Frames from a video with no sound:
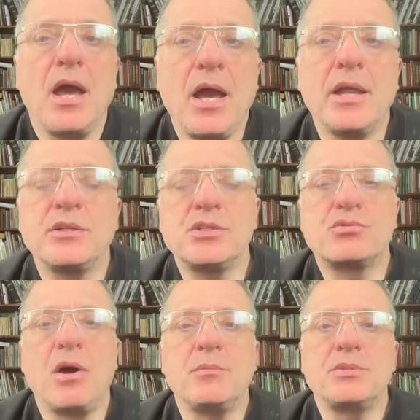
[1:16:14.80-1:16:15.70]
and
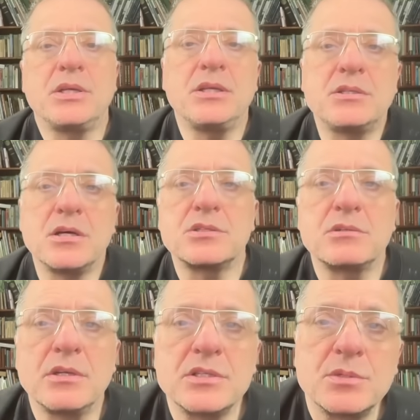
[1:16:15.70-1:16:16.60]
disrupting
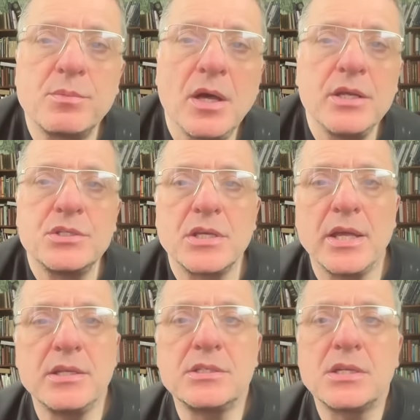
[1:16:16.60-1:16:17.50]
industrial and supply
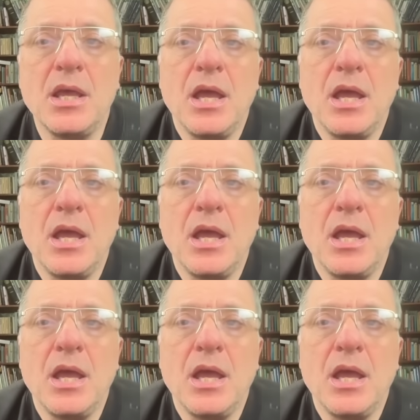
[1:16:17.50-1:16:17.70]
chains,